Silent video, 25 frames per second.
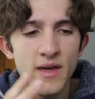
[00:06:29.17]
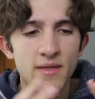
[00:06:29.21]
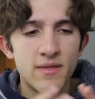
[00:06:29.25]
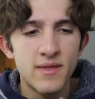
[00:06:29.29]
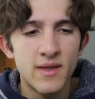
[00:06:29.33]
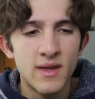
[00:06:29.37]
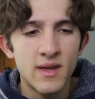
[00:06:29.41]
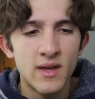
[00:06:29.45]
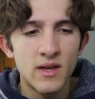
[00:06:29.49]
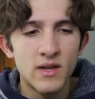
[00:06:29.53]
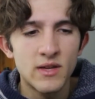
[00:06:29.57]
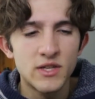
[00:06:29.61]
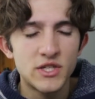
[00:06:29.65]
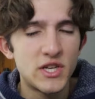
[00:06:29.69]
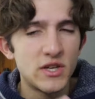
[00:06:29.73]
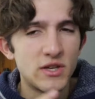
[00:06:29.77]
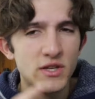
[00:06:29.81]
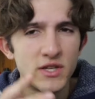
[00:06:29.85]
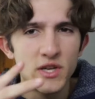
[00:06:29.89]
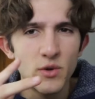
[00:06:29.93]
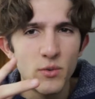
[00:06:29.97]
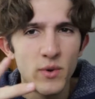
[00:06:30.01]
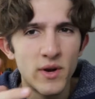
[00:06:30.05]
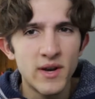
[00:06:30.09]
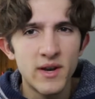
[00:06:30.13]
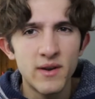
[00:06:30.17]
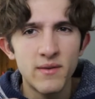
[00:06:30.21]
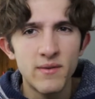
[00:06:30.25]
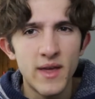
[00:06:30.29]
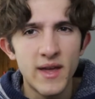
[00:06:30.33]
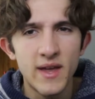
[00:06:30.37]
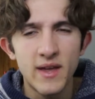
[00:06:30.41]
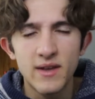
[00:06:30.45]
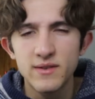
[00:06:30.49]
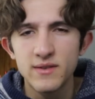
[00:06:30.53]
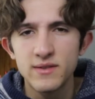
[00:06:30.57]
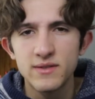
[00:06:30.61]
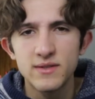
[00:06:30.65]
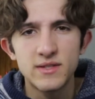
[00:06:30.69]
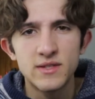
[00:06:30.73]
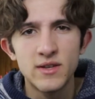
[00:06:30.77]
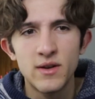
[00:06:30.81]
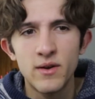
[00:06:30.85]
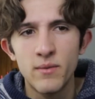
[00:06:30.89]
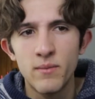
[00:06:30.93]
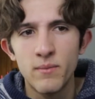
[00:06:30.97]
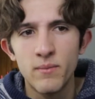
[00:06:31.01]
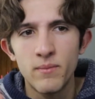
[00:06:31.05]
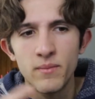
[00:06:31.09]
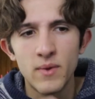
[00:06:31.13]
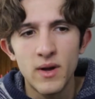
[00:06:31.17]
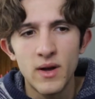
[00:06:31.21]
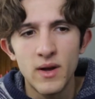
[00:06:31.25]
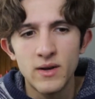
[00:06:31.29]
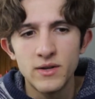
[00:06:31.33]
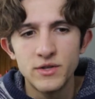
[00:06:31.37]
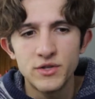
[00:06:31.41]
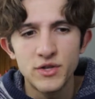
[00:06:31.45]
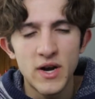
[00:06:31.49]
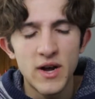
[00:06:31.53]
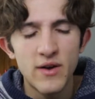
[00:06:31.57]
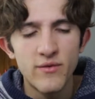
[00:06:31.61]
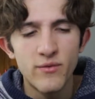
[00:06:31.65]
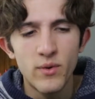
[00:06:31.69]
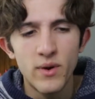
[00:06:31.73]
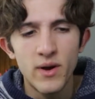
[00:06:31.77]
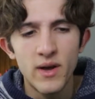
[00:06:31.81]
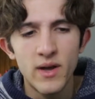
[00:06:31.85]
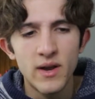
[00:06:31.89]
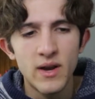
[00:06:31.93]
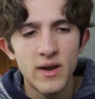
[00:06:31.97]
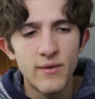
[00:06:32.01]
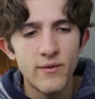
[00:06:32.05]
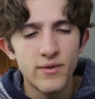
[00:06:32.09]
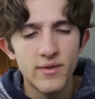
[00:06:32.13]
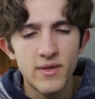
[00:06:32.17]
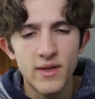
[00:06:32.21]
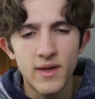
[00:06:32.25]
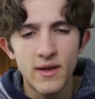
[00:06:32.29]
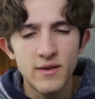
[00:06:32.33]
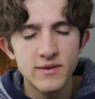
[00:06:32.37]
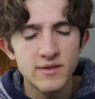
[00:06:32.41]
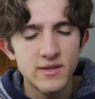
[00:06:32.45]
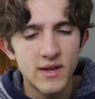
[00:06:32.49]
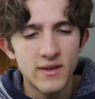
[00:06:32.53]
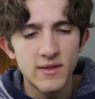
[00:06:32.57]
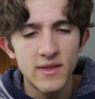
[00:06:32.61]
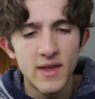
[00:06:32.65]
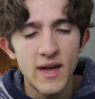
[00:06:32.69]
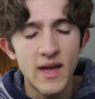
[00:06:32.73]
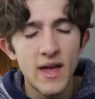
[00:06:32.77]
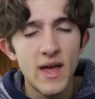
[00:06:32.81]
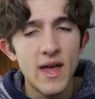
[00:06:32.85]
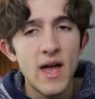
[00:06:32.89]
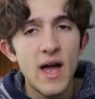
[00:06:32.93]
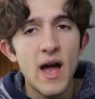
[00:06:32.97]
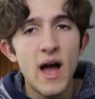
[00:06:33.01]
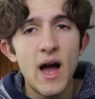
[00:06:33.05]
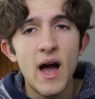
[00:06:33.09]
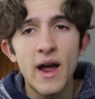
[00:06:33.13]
I think she wanted like some driveway and everything like that.